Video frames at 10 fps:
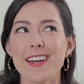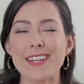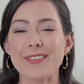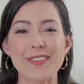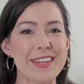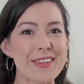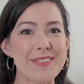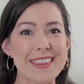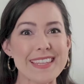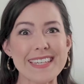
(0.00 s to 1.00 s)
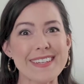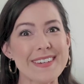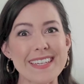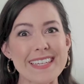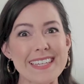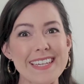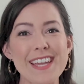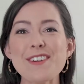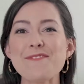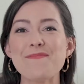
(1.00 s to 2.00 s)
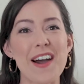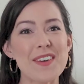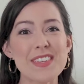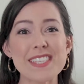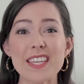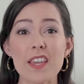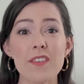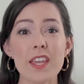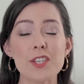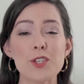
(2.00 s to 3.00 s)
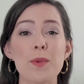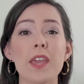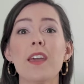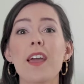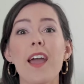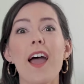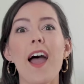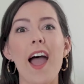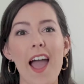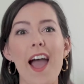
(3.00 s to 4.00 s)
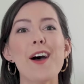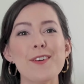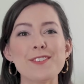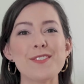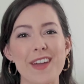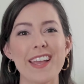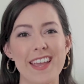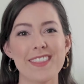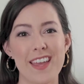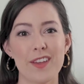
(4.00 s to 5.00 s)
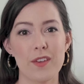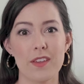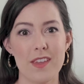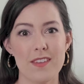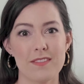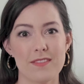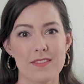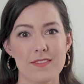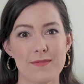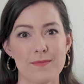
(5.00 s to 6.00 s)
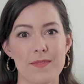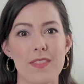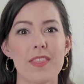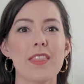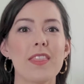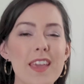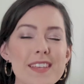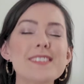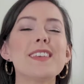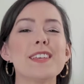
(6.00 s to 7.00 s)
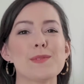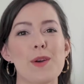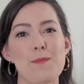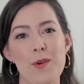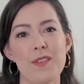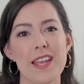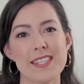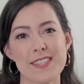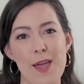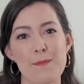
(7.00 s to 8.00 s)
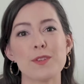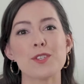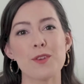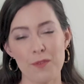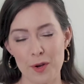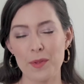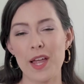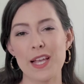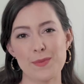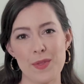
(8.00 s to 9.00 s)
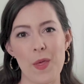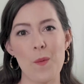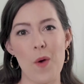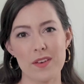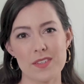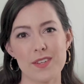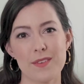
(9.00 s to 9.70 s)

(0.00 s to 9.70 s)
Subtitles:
"I really want that cookie. Mom isn't giving it to me. How do I get that cookie?" This is what motivates them to verbalize what they want.